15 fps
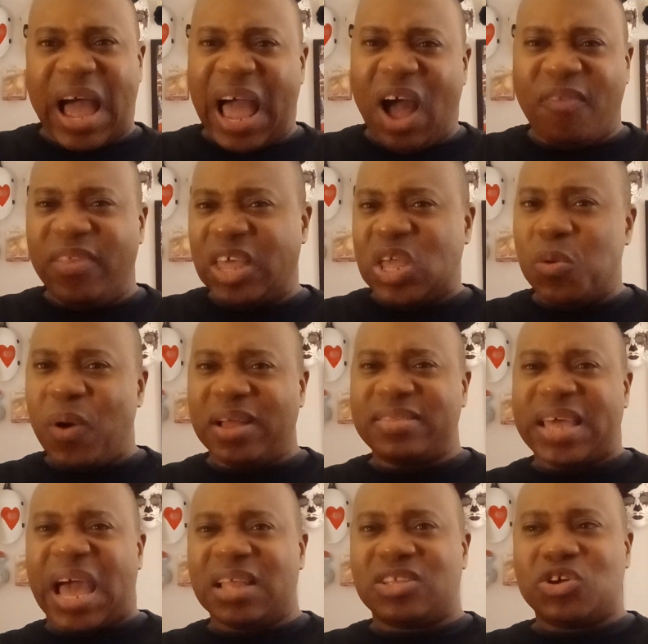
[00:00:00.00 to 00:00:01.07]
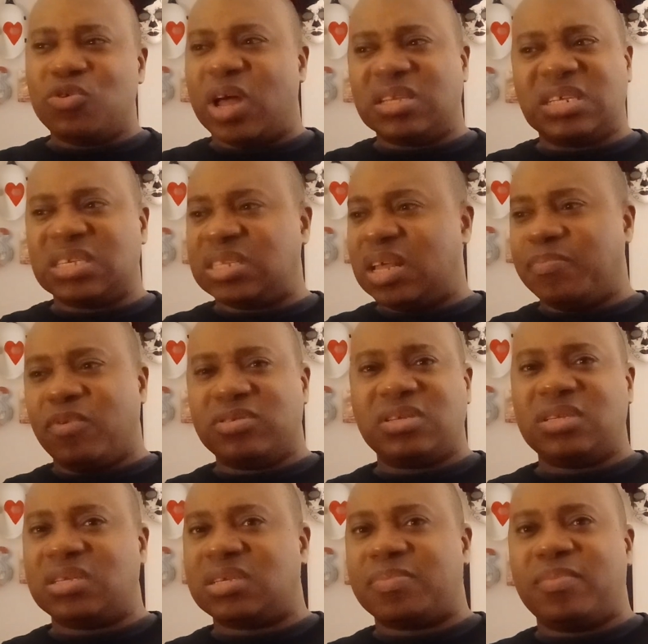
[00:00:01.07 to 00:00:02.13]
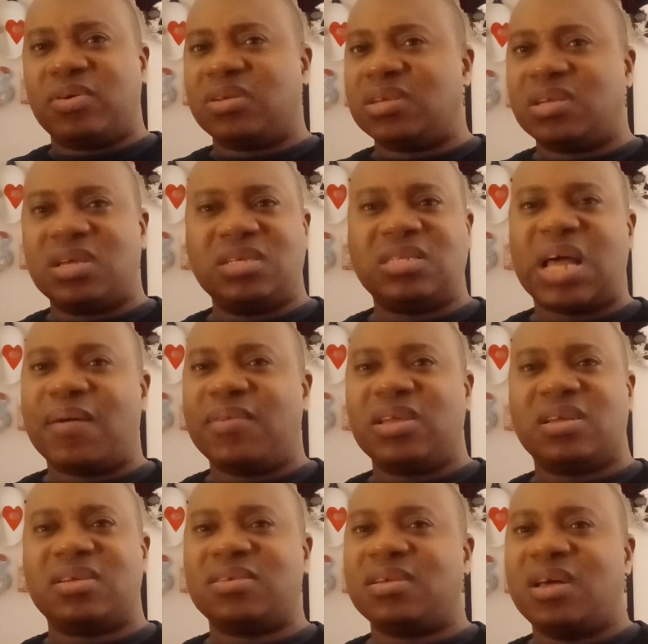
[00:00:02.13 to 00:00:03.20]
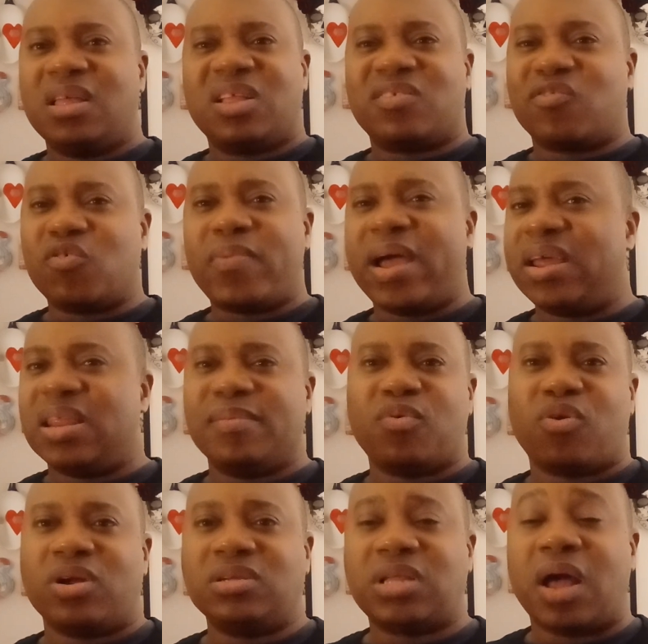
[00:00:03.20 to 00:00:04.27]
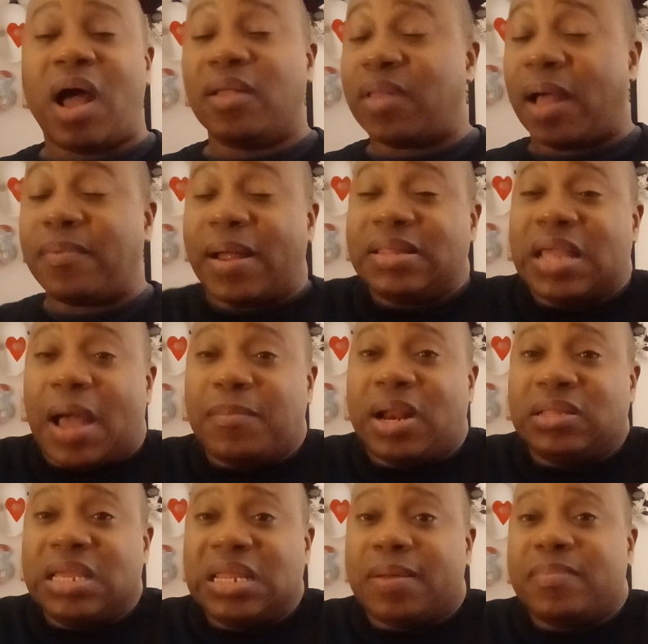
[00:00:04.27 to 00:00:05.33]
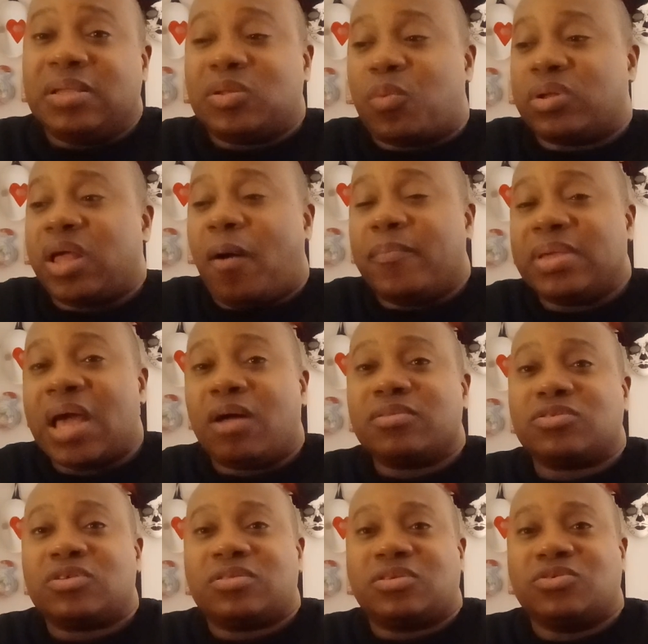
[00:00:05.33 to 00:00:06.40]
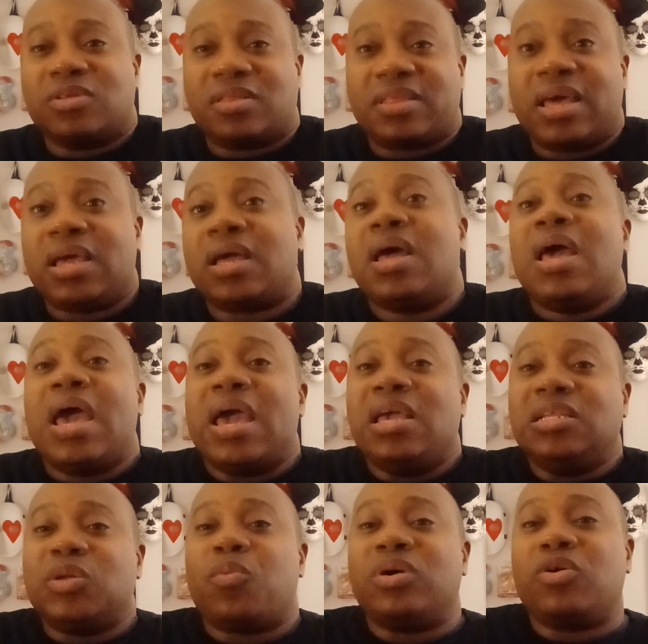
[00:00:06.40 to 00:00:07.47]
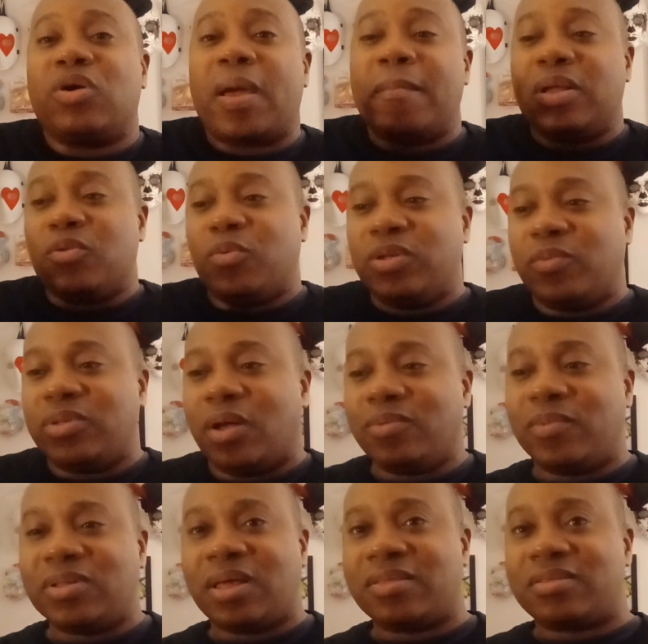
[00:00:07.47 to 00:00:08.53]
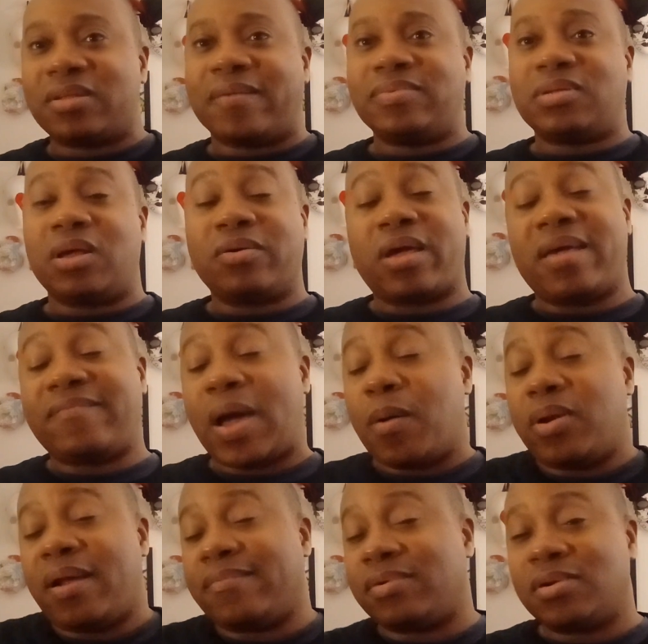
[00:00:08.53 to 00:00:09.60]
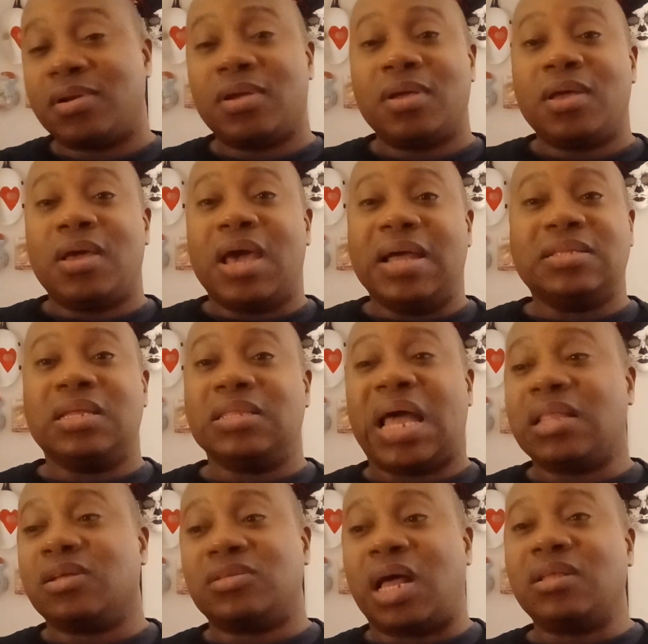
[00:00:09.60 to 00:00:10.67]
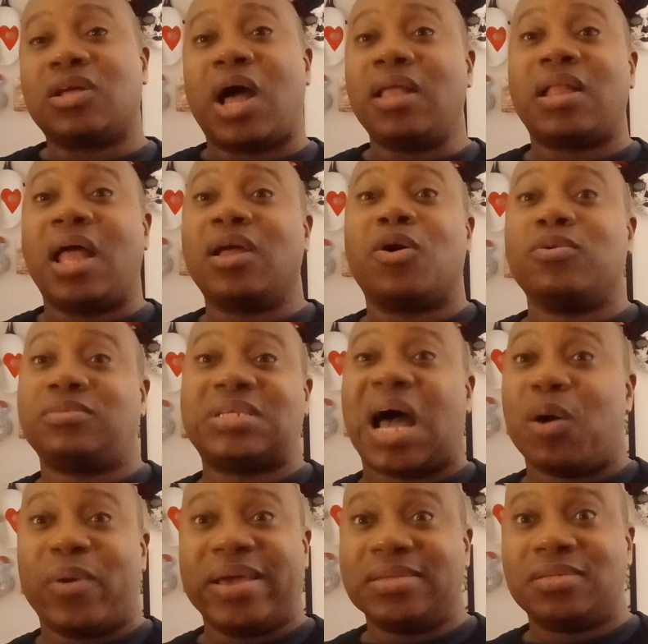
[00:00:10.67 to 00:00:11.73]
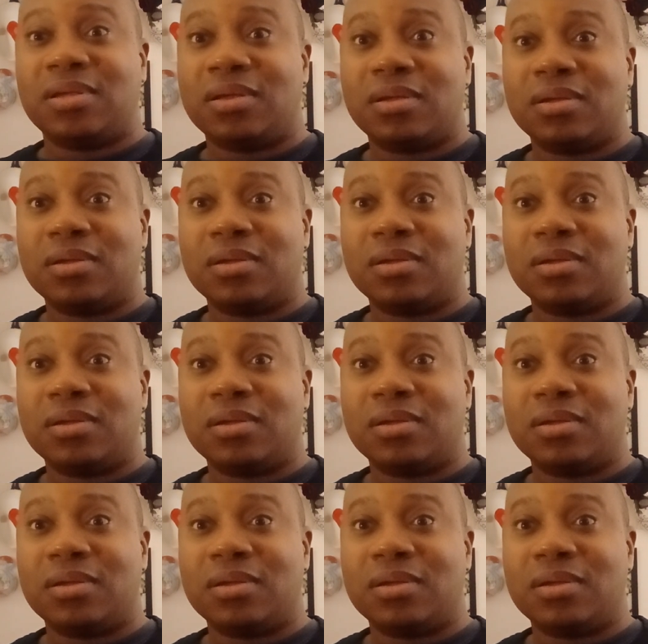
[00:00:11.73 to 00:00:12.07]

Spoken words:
I don't think you want that, dude. It's not really a robot anymore. He said, but I need him. He's the one who helped me out through the thing. He's the one who's gonna help me with other stuff. He said, okay, fine, whatever. And then that goes sideways.